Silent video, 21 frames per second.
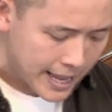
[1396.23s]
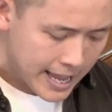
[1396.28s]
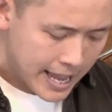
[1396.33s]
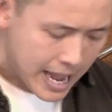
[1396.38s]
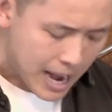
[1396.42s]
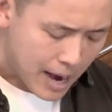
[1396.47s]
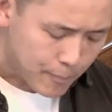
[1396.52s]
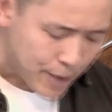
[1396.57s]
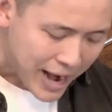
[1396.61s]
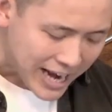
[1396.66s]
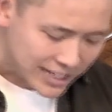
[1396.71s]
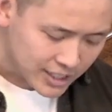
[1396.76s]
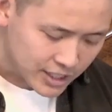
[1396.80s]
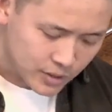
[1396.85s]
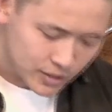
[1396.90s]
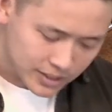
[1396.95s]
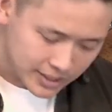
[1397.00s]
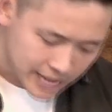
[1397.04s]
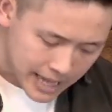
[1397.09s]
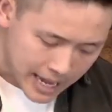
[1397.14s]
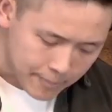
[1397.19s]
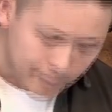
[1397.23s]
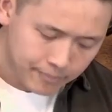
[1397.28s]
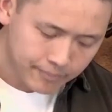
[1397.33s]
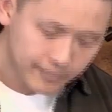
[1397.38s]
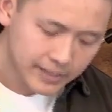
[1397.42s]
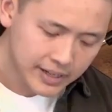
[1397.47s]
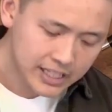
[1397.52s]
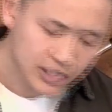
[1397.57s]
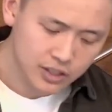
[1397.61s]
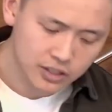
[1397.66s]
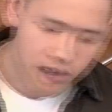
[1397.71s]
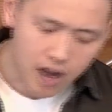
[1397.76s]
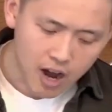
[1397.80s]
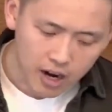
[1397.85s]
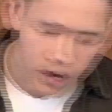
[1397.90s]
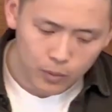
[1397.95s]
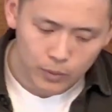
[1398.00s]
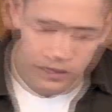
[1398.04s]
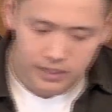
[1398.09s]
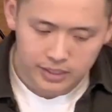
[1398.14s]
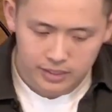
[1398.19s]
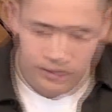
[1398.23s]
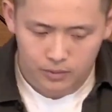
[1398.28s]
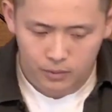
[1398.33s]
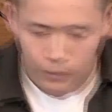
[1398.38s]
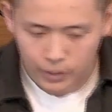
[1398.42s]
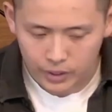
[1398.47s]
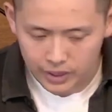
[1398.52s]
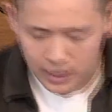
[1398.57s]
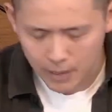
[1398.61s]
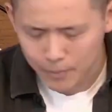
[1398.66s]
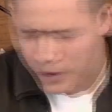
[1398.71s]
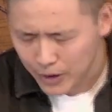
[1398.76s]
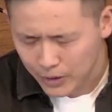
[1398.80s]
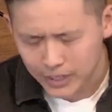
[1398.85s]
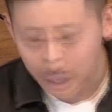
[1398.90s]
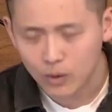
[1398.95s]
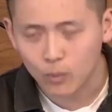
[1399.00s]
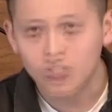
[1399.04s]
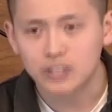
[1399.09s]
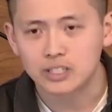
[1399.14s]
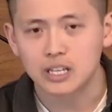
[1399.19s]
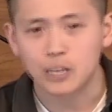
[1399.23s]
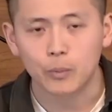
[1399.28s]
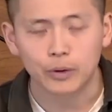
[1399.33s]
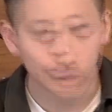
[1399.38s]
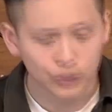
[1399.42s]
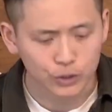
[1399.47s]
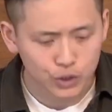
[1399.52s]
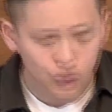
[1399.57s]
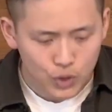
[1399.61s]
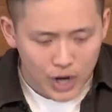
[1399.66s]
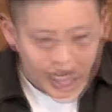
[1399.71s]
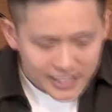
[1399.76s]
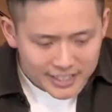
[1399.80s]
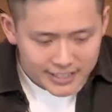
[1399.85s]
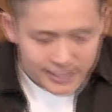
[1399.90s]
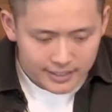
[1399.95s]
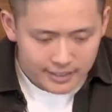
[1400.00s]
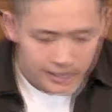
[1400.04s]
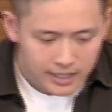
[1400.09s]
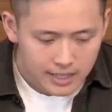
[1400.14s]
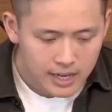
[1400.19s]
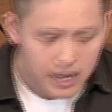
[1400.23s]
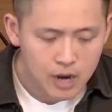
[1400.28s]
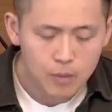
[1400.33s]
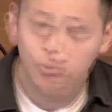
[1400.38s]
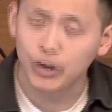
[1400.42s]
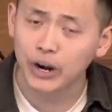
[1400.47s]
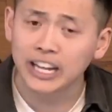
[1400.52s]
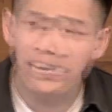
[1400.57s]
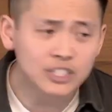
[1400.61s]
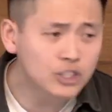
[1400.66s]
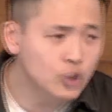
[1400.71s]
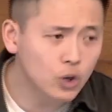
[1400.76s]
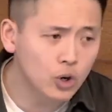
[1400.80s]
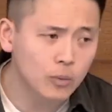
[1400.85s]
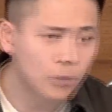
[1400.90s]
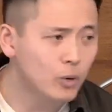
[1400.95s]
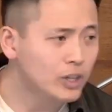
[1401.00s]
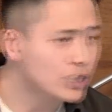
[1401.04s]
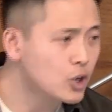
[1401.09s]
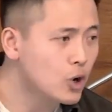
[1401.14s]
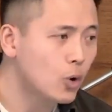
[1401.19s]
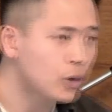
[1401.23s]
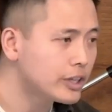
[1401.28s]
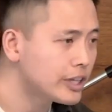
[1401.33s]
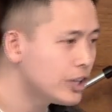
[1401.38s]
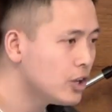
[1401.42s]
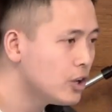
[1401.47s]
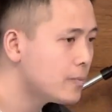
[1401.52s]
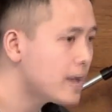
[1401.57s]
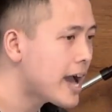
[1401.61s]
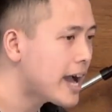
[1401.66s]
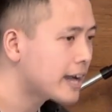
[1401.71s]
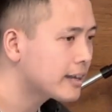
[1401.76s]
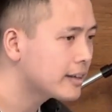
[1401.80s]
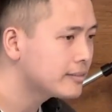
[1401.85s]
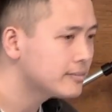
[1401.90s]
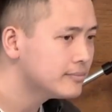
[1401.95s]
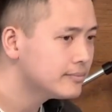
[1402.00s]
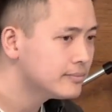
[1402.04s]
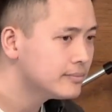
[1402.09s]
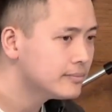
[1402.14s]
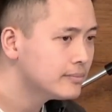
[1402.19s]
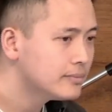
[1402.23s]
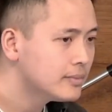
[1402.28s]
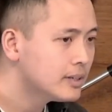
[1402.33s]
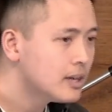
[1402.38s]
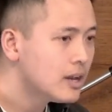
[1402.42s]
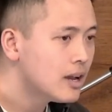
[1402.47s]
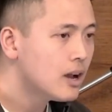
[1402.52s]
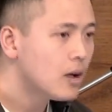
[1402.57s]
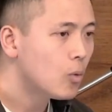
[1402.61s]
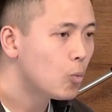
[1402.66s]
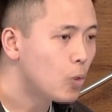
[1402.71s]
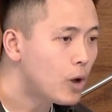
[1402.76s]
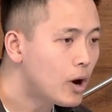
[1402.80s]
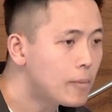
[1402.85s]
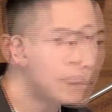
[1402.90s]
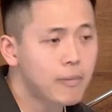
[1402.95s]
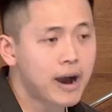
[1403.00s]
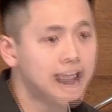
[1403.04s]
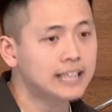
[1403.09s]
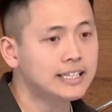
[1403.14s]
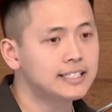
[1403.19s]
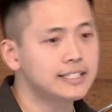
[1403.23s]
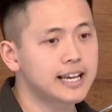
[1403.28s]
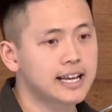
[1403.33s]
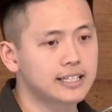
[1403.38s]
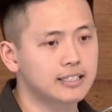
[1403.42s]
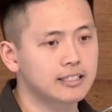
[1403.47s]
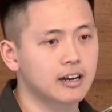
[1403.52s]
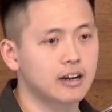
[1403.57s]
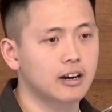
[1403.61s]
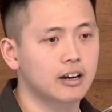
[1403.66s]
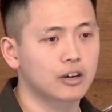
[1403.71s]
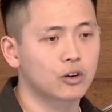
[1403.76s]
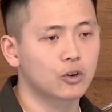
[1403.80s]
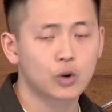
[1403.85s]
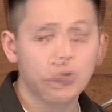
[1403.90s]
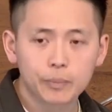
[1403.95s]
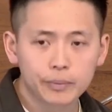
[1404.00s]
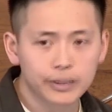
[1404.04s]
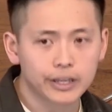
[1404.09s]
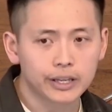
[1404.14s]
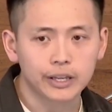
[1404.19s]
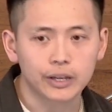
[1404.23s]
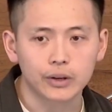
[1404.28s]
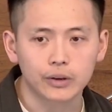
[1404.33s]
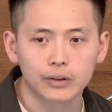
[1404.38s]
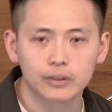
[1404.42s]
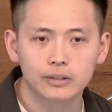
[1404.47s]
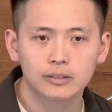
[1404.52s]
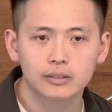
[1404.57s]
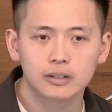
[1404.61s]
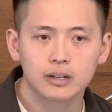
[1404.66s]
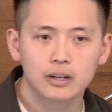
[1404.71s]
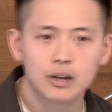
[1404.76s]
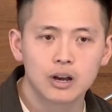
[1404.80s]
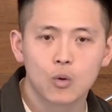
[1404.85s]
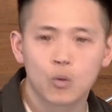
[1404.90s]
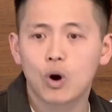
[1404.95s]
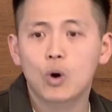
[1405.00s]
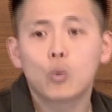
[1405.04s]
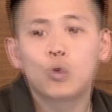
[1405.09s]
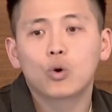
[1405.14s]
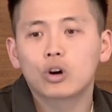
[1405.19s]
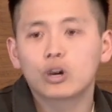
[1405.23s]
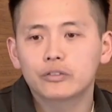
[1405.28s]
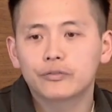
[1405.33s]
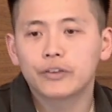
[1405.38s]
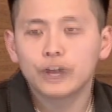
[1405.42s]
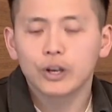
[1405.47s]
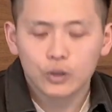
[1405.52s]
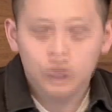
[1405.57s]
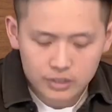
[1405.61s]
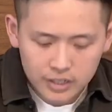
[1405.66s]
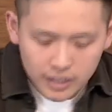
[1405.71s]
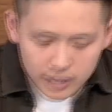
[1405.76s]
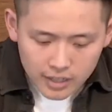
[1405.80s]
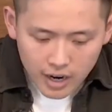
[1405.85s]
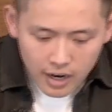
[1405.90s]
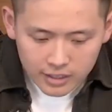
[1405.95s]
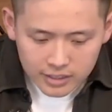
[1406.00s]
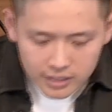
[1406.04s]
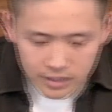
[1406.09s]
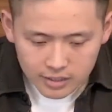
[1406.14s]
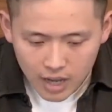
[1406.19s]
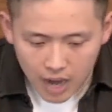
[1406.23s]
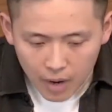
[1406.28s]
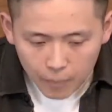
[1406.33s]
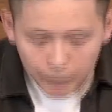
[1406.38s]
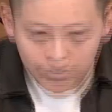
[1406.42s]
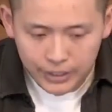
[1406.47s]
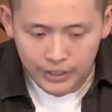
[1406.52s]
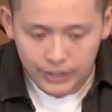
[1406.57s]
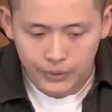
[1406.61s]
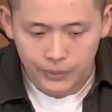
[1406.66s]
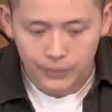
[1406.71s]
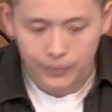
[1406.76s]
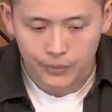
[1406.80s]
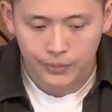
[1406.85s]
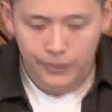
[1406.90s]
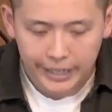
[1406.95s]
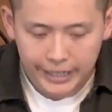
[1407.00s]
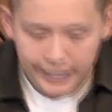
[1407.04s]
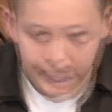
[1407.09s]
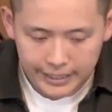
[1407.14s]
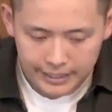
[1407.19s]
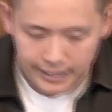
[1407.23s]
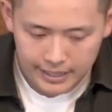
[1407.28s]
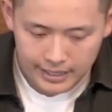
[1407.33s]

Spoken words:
A practical step is to talk about it with someone you trust. Brainstorm what's holding you back. What mindsets are crippling you? What worldviews are stopping you, right?